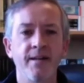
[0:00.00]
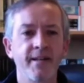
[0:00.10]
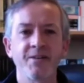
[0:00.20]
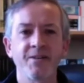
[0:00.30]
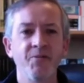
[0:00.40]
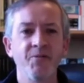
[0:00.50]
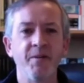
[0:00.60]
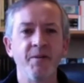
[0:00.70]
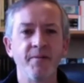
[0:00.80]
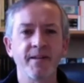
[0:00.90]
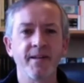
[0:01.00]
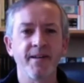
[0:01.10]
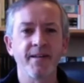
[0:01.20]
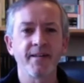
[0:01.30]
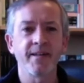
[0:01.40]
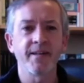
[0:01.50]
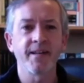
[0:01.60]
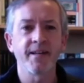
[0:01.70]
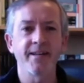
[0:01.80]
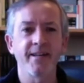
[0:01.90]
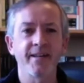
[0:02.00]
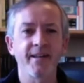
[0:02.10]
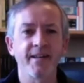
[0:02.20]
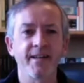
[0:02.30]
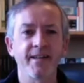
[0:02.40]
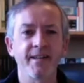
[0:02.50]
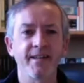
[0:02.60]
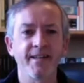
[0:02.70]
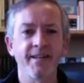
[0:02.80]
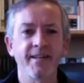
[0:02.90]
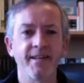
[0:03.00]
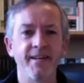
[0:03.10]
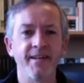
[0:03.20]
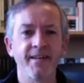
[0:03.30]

That's not the rhythm. Da da da da da da da da da da da da.